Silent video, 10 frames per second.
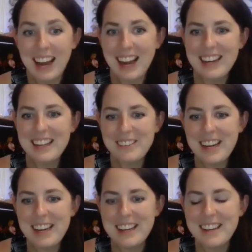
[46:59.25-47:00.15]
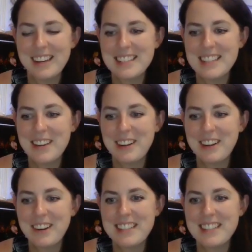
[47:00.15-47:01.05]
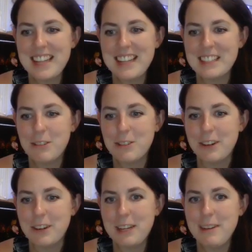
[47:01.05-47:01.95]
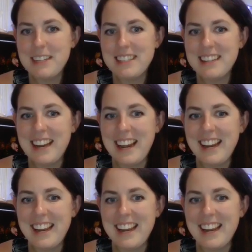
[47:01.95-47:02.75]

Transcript: All right. You guys have a great day. Thanks joining me today.